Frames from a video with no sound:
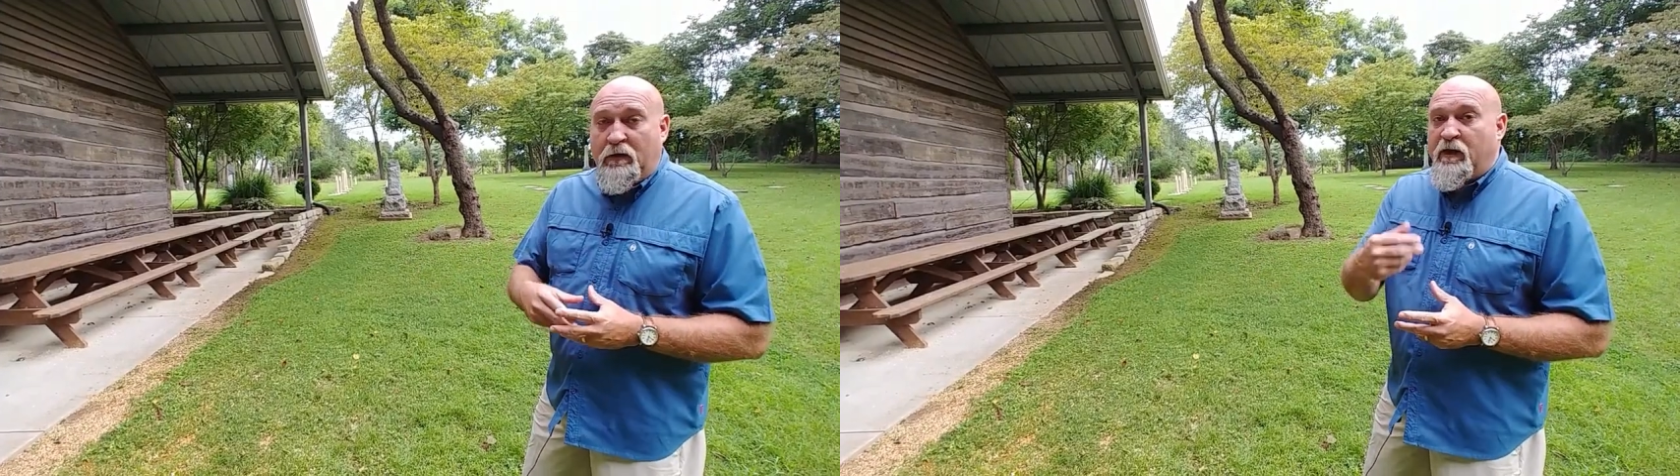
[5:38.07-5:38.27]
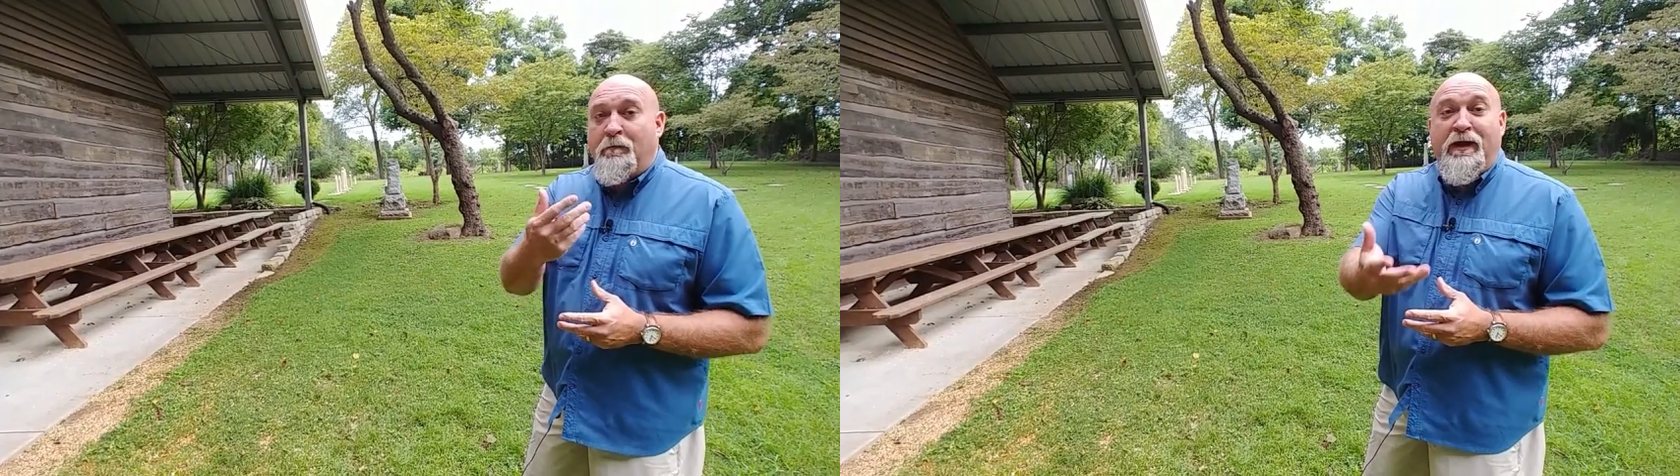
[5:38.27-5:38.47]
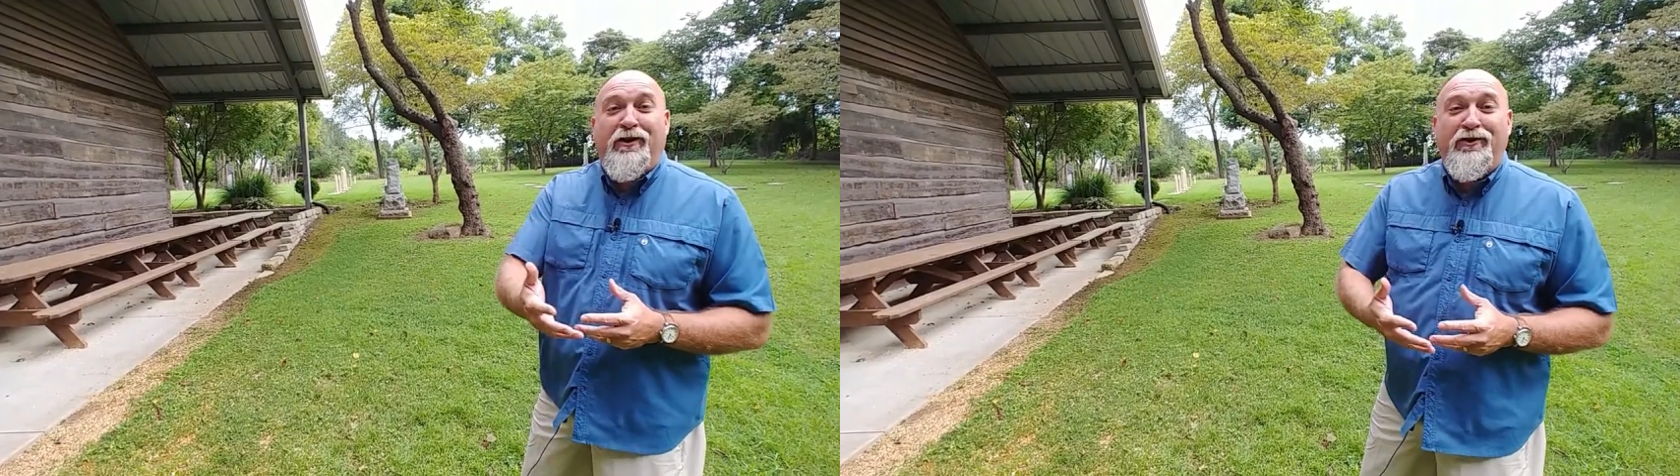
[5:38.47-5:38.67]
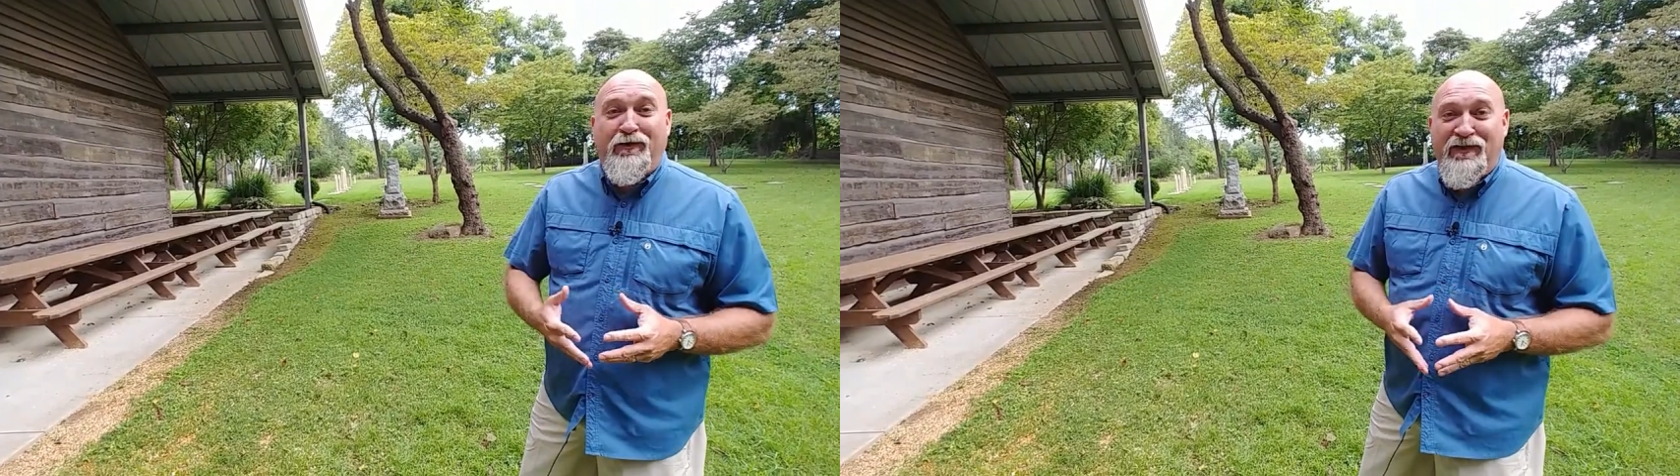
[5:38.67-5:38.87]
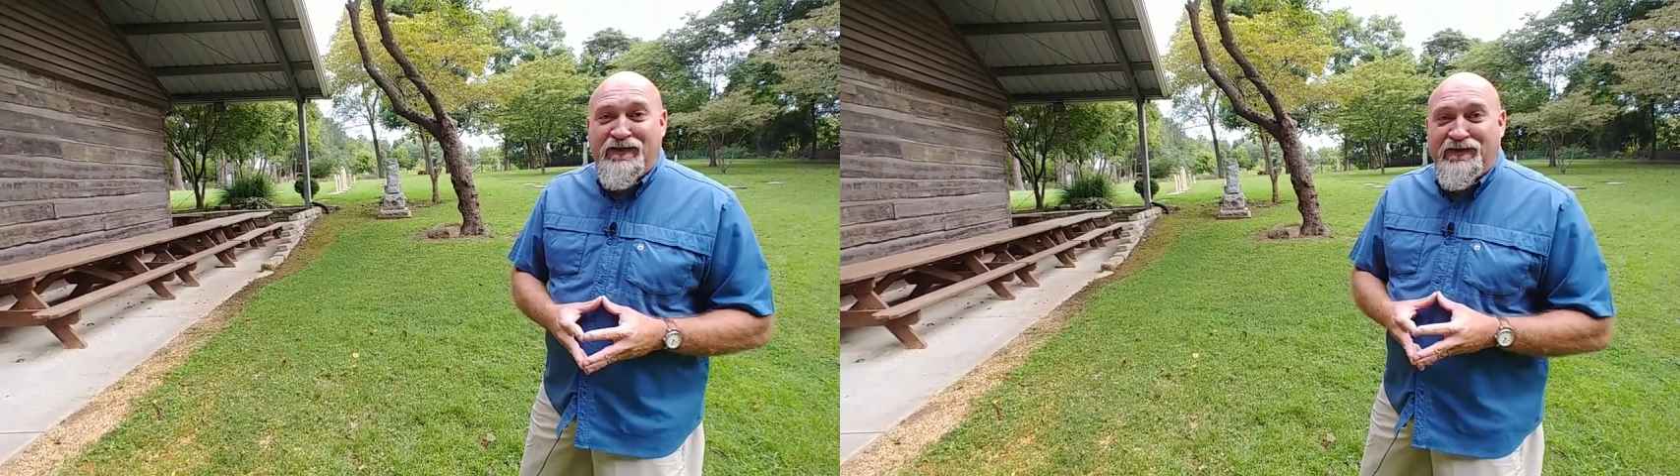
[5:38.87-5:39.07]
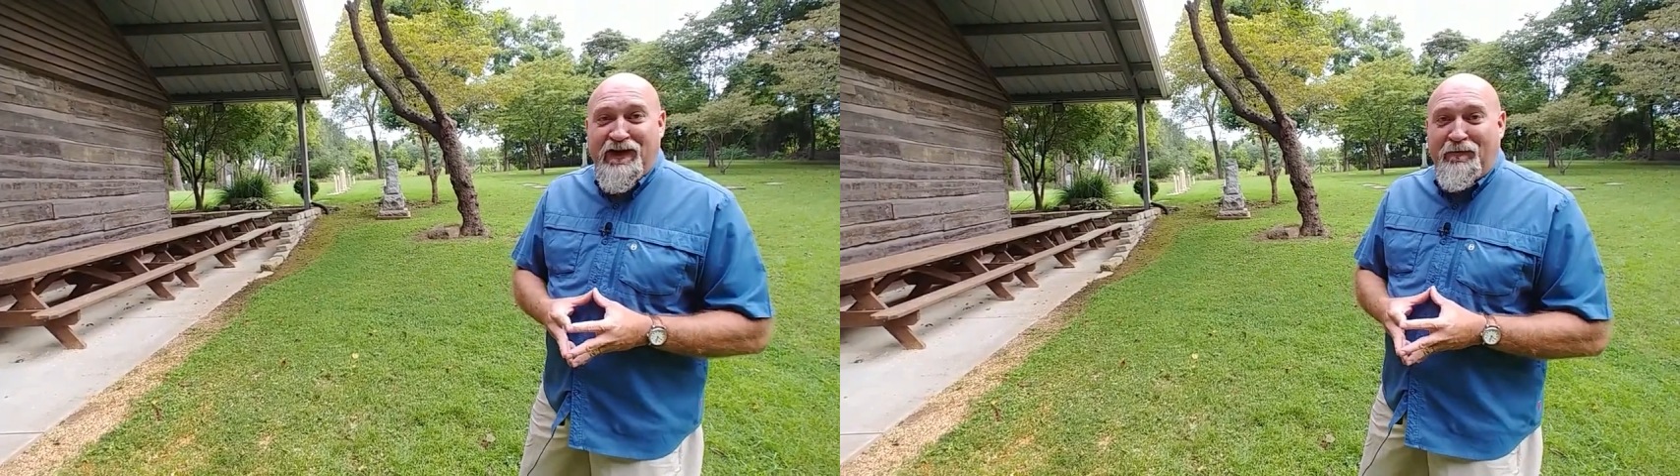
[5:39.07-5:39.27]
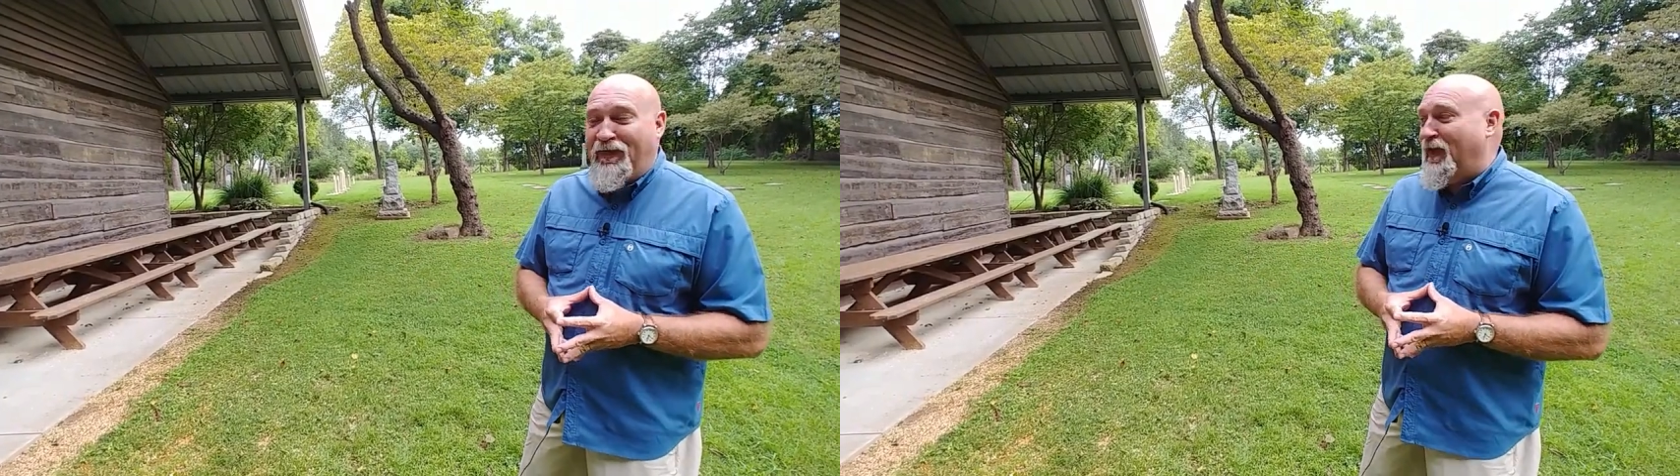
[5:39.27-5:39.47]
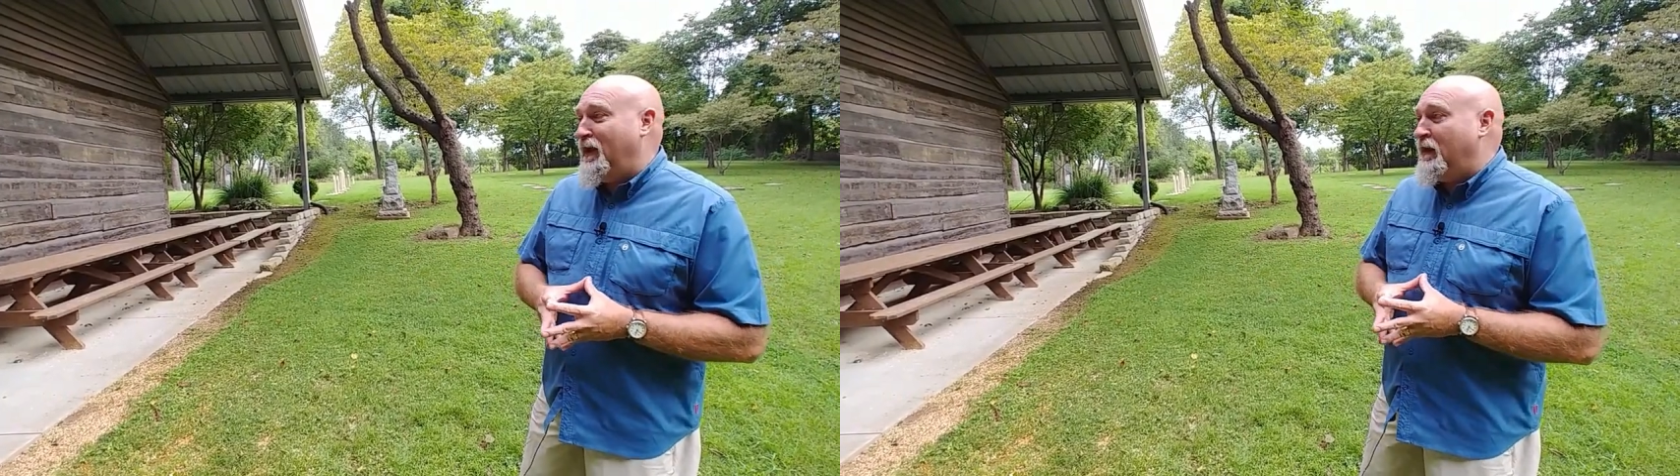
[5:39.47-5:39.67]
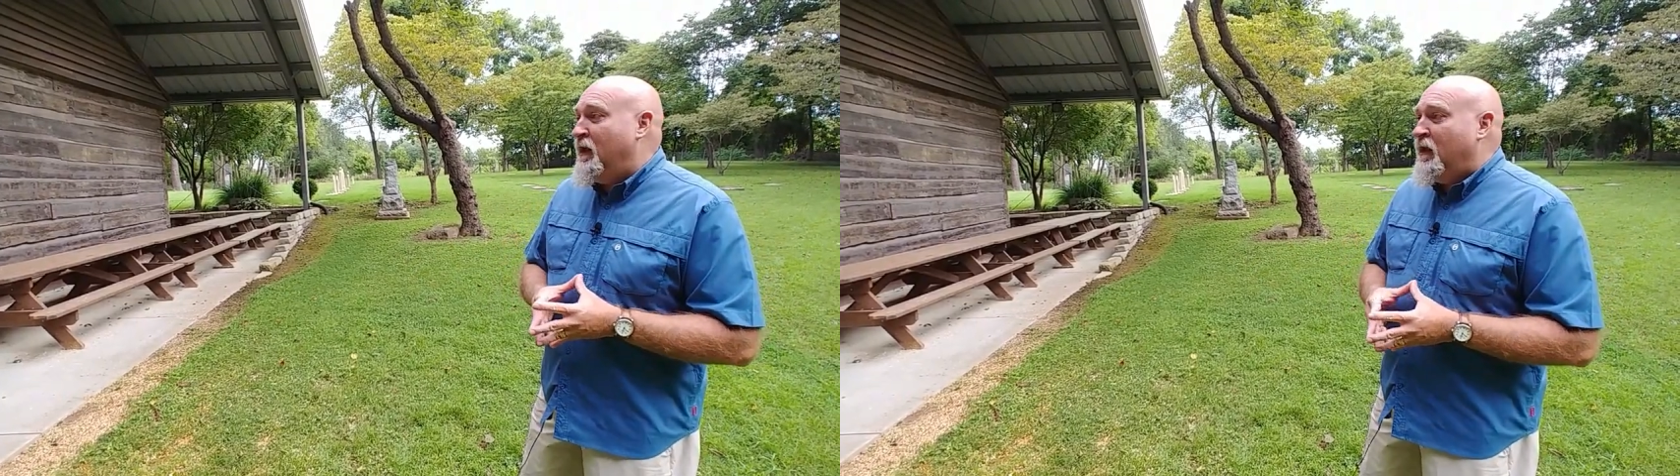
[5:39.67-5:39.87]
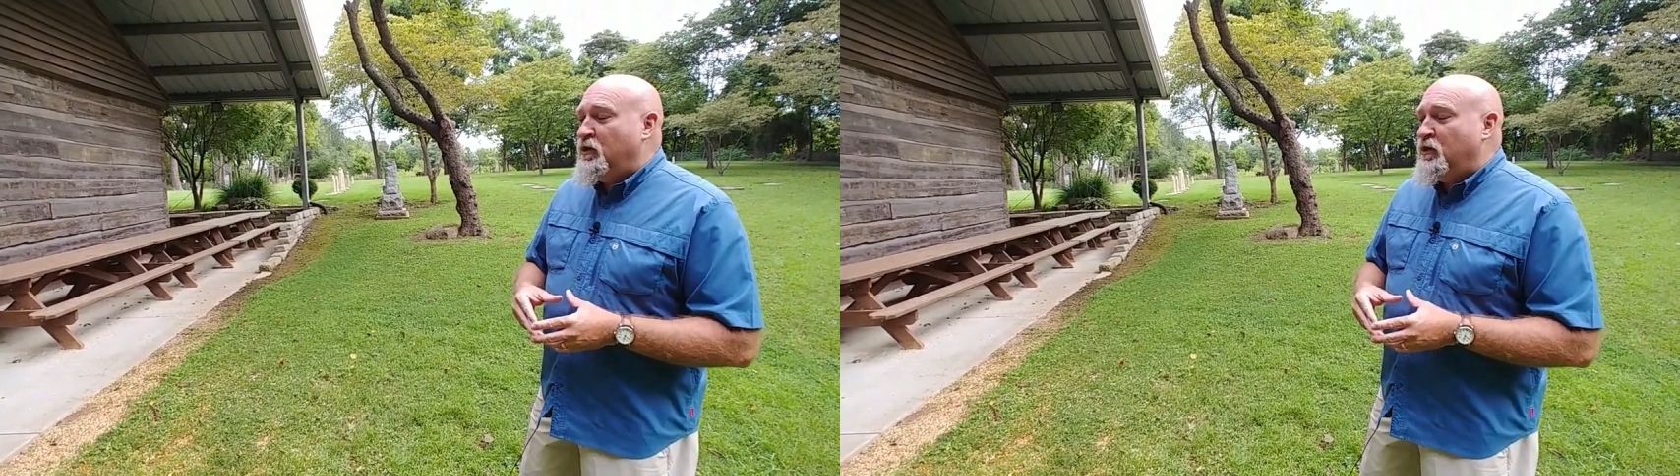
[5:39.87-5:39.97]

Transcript: The men are doing the same thing.